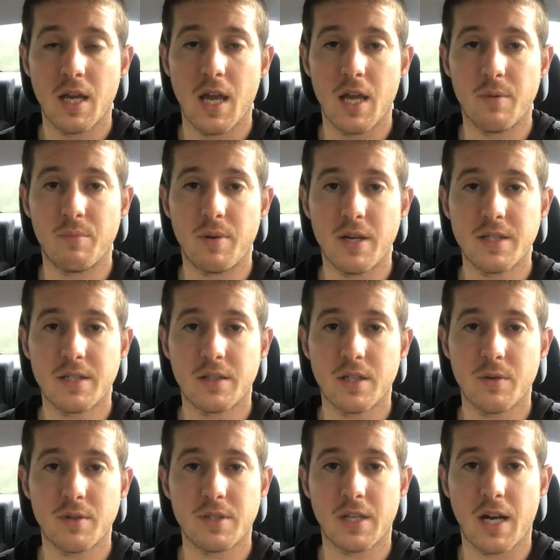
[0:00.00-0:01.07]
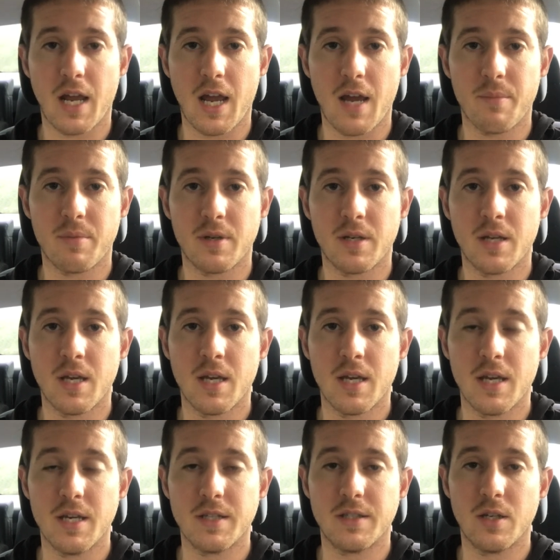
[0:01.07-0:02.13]
And basically, what's going to happen
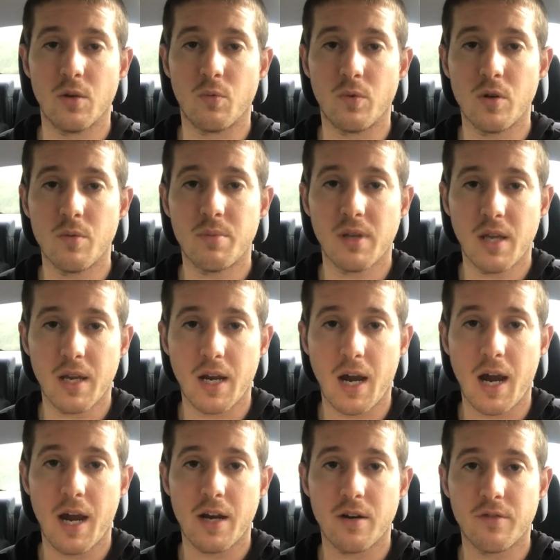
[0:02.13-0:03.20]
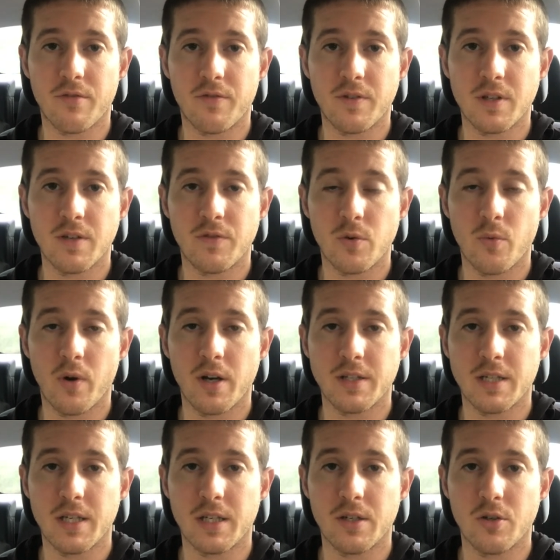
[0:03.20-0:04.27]
is there will be a higher fee if you want to
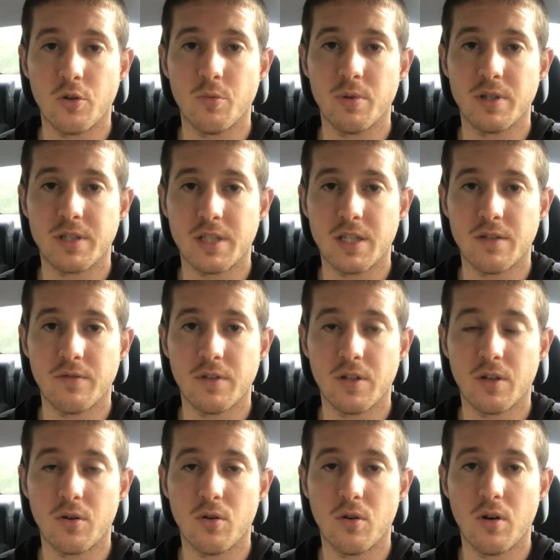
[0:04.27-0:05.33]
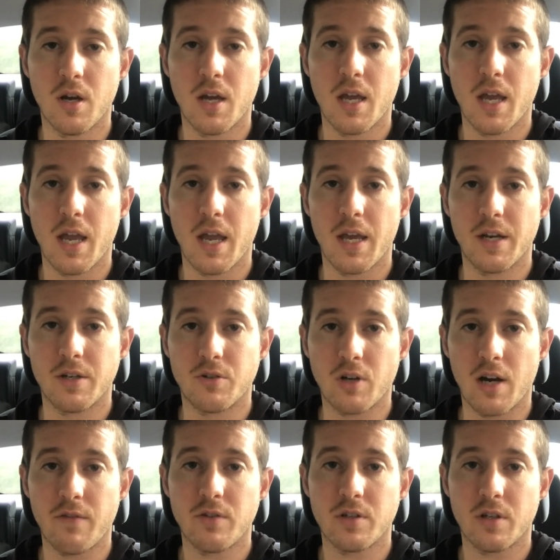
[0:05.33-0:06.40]
take an Uber Ski vehicle, and
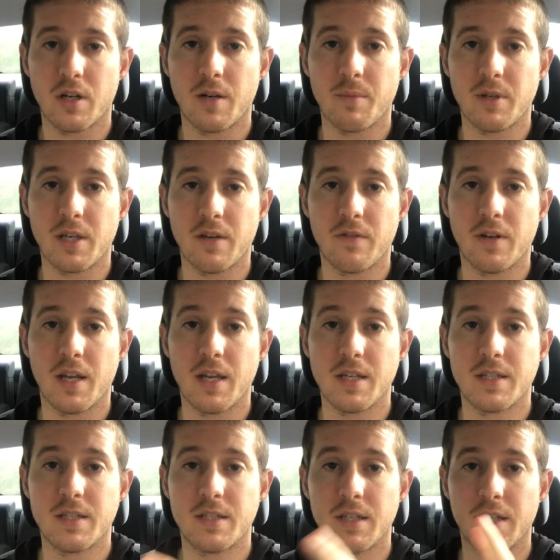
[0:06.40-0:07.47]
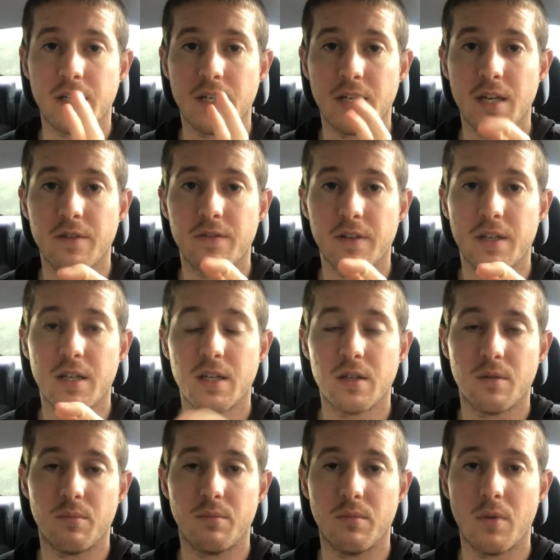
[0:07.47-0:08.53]
drivers are going to be given a
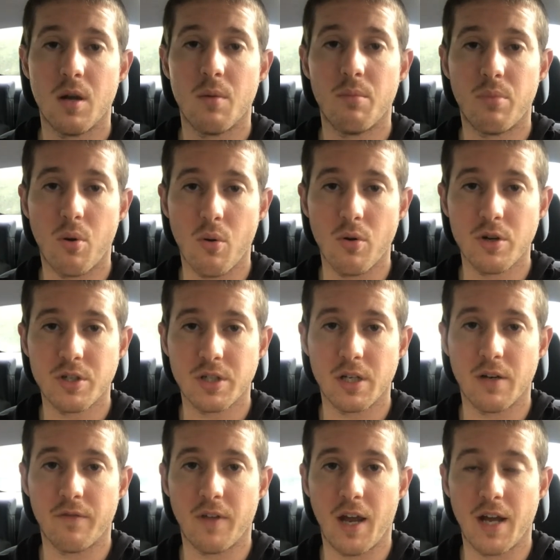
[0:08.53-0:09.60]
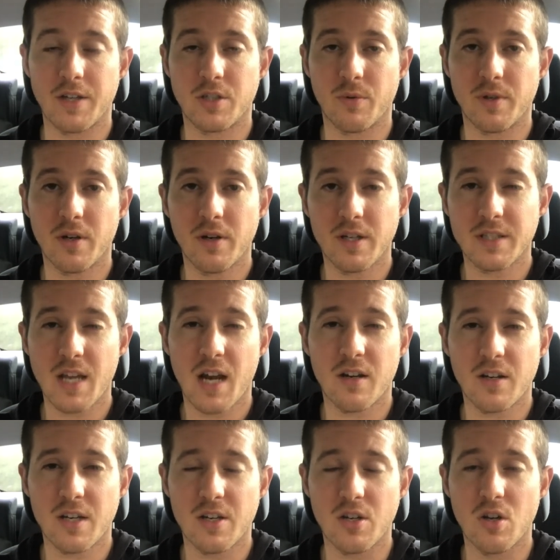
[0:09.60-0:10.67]
significant portion of that. So we don't
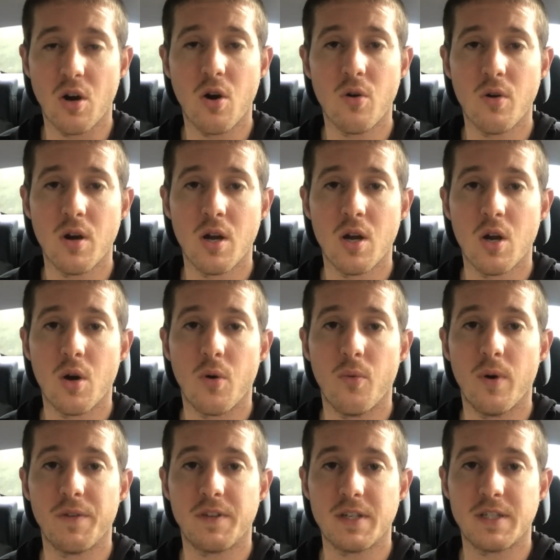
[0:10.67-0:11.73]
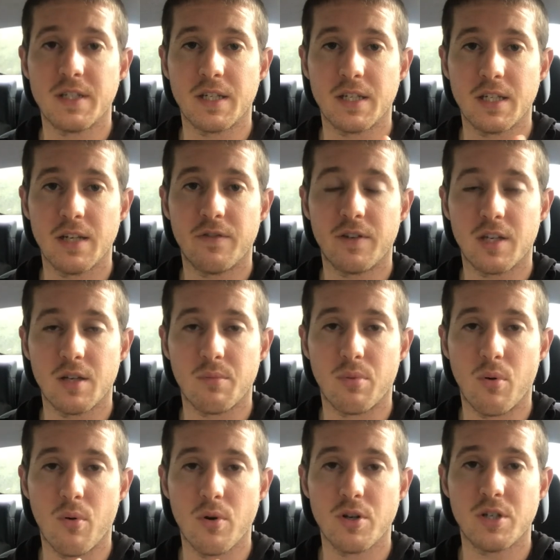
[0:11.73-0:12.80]
exactly know what the significant
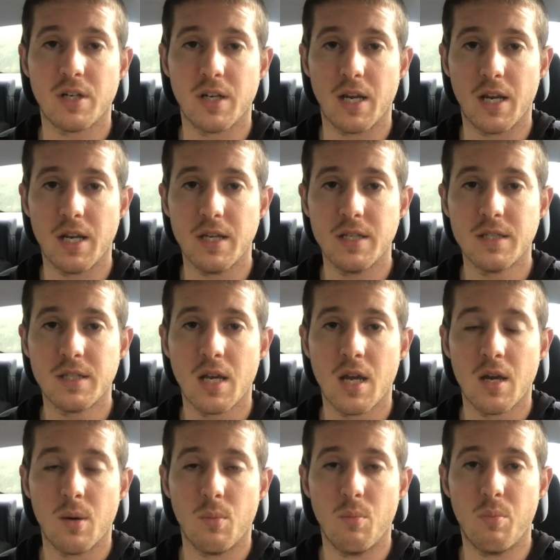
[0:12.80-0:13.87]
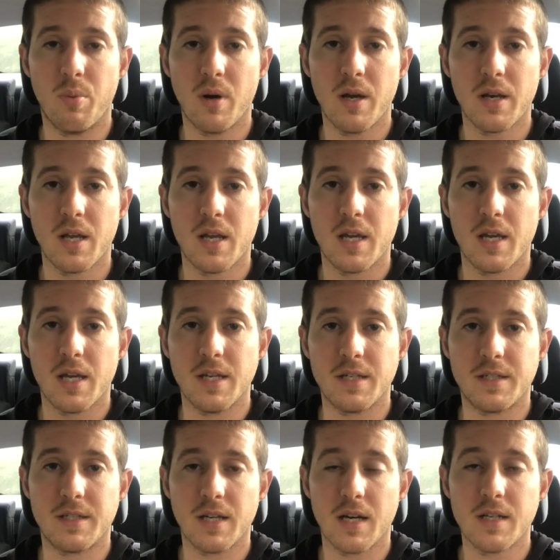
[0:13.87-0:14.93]
portion is, but
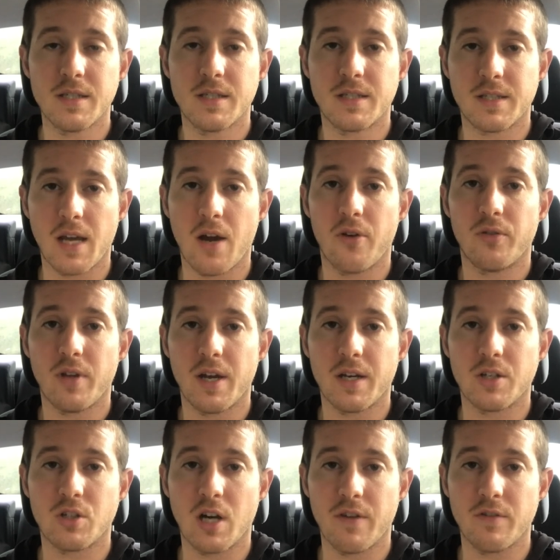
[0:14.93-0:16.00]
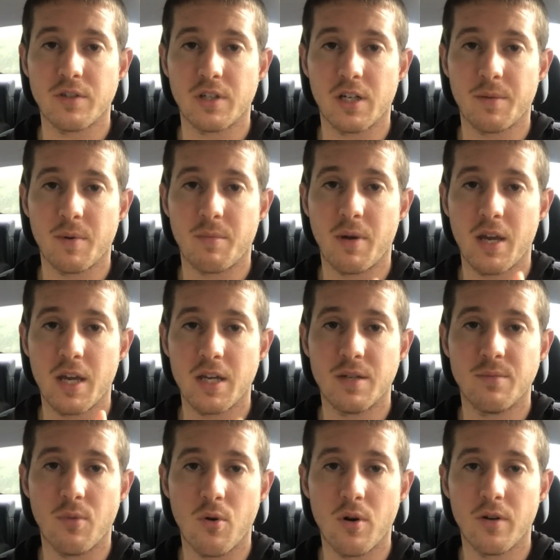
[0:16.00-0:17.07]
it does sound like drivers are going to be paid
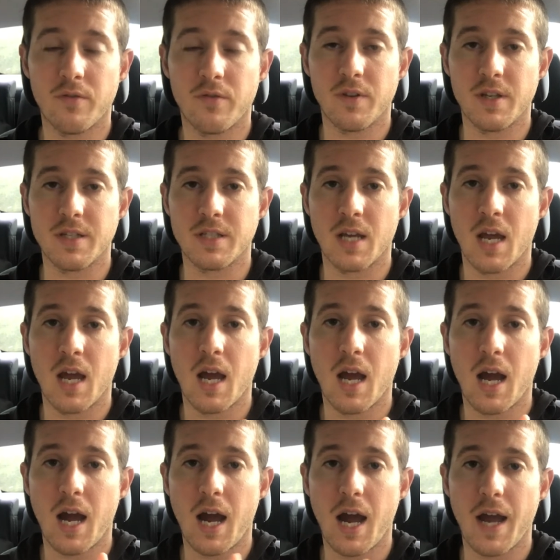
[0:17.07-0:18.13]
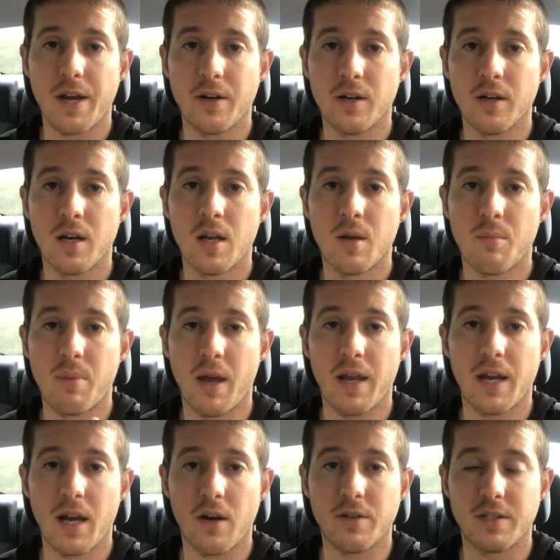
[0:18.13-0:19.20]
more this higher
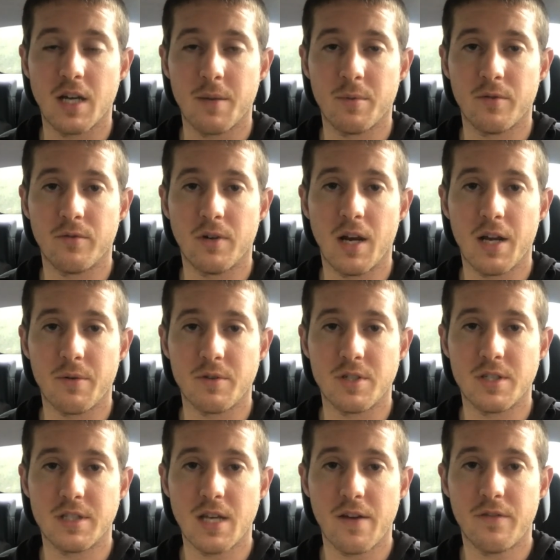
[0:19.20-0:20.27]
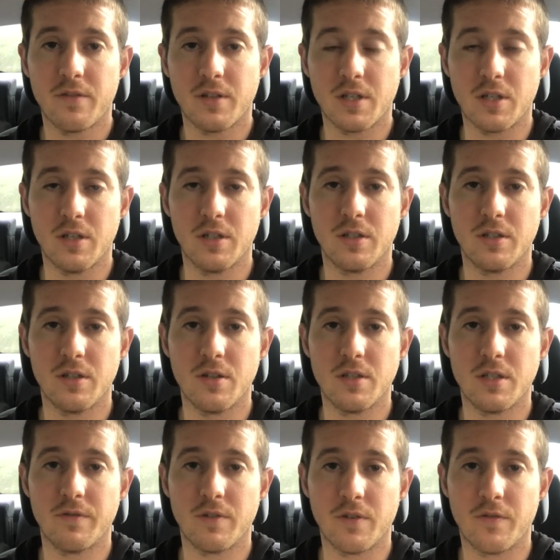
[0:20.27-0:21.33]
payout type of ride, which is definitely good news
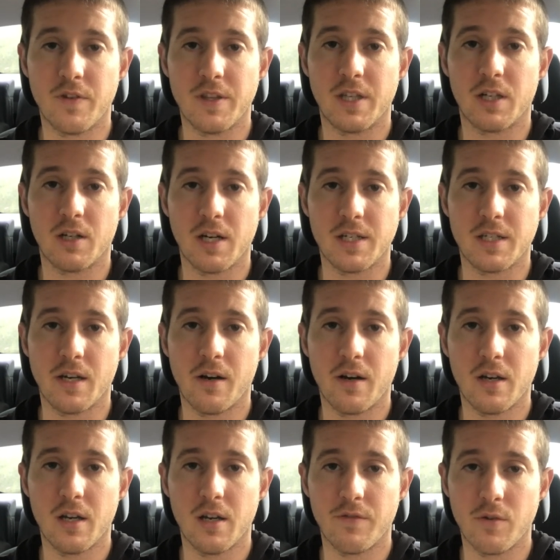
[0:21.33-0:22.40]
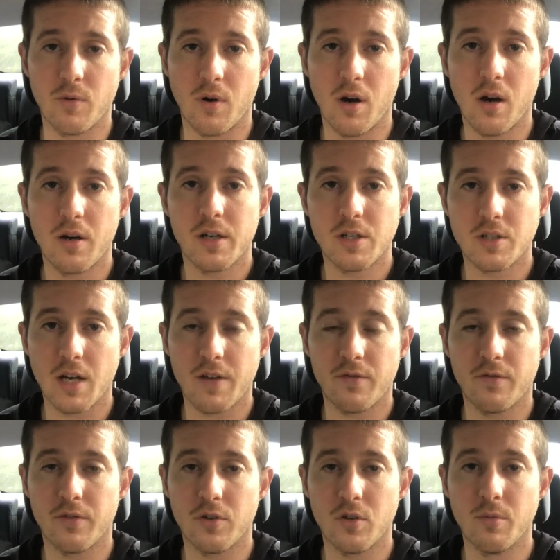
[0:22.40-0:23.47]
if you fit the criteria. If you were already
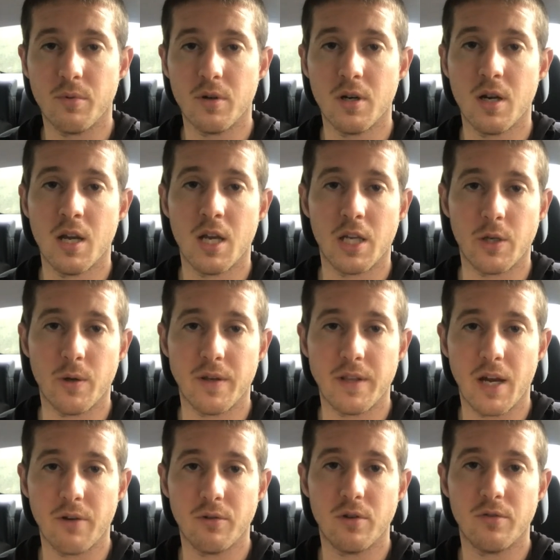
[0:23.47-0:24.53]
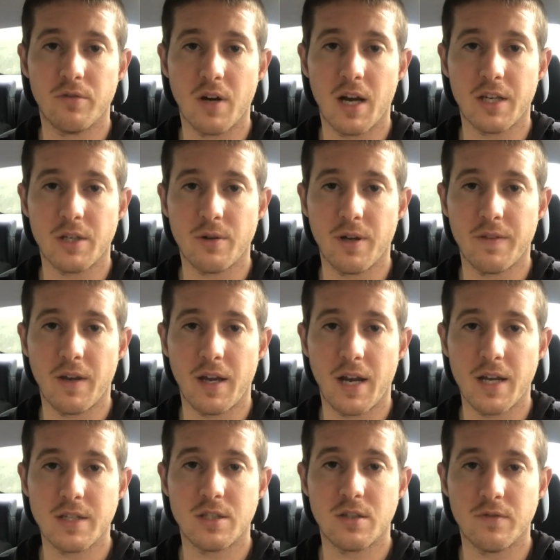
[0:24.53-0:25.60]
driving for Uber, you had that roof rack, you had that
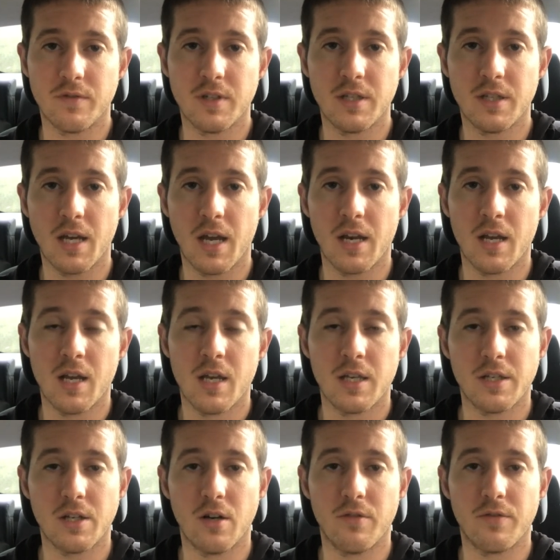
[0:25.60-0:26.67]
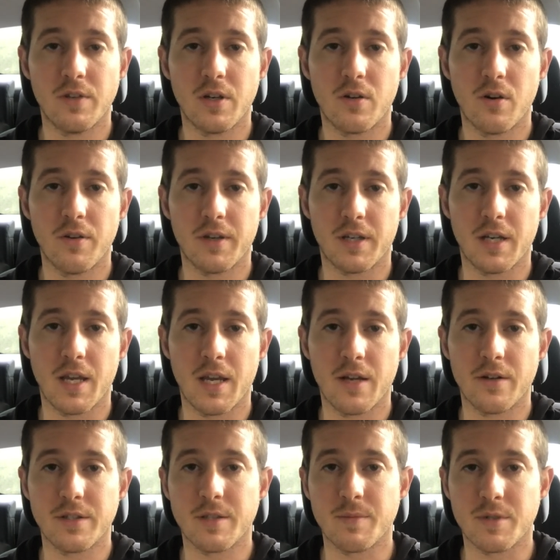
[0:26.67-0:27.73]
SUV, that you know vehicle that can
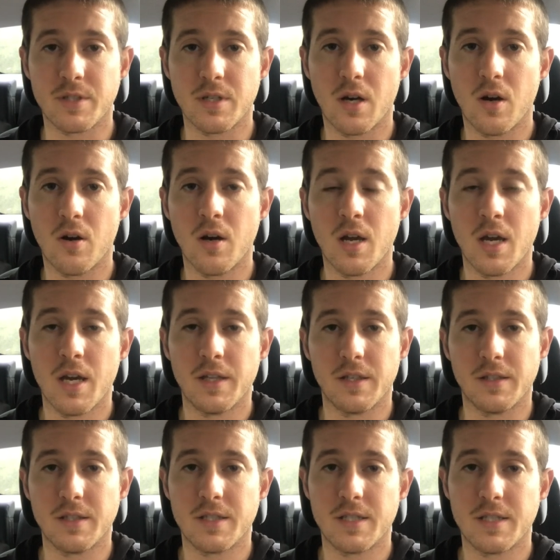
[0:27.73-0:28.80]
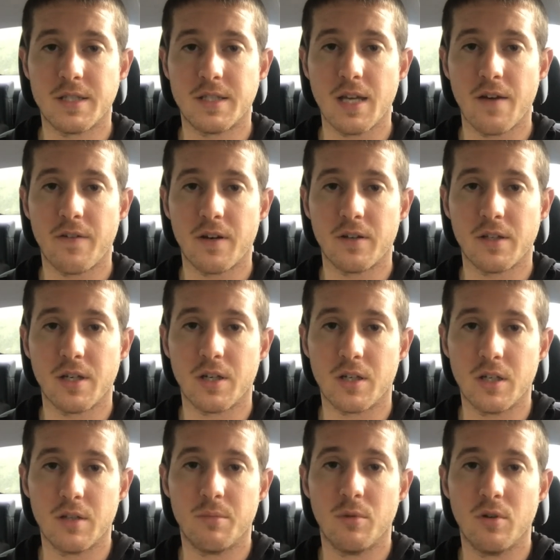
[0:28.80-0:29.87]
handle some snow, then this is definitely a
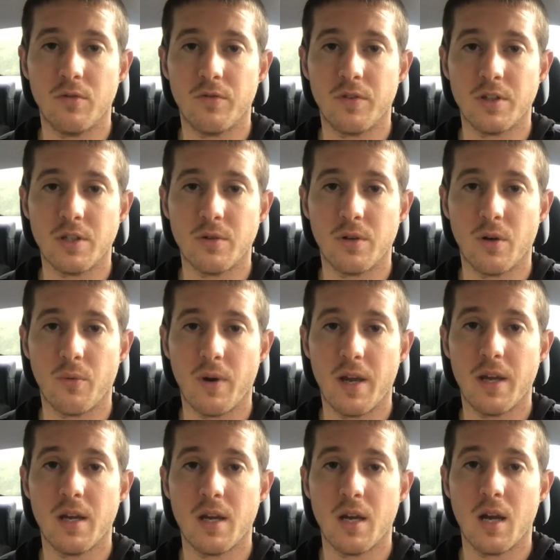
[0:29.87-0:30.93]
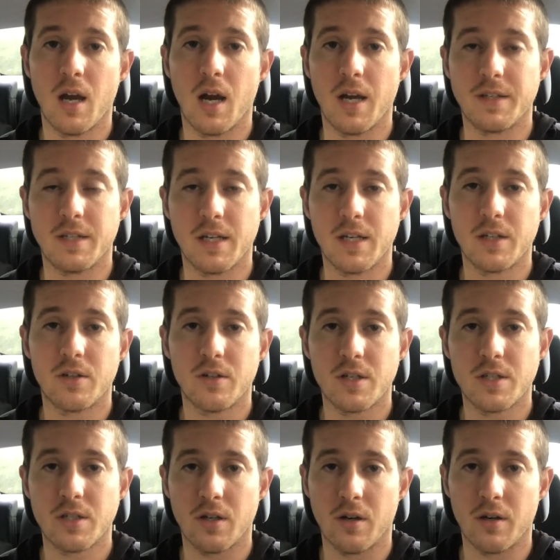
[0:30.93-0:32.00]
good move for you in a way uh, to
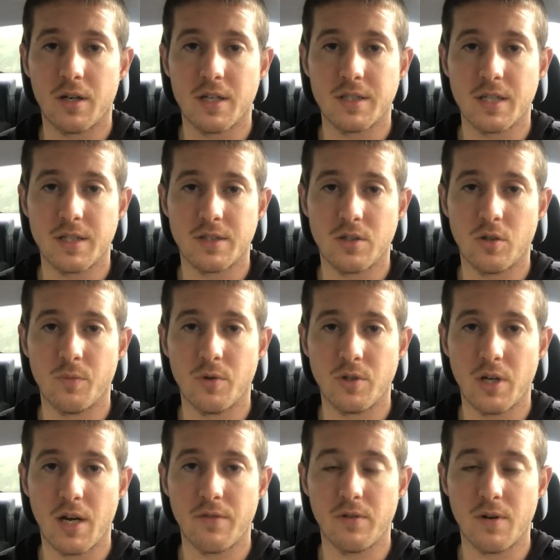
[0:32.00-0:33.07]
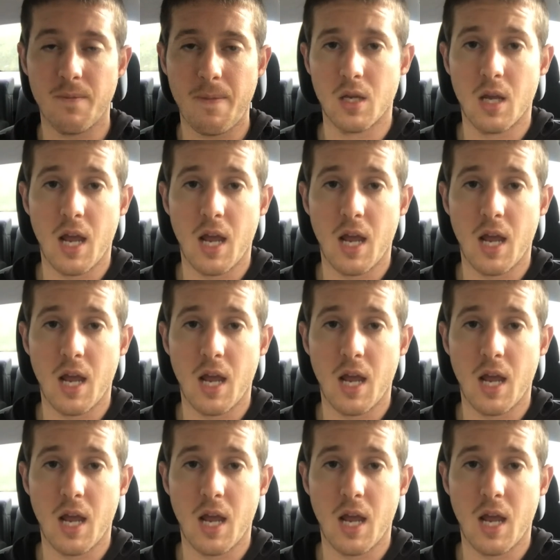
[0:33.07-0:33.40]
increase your earnings as an Uber driver.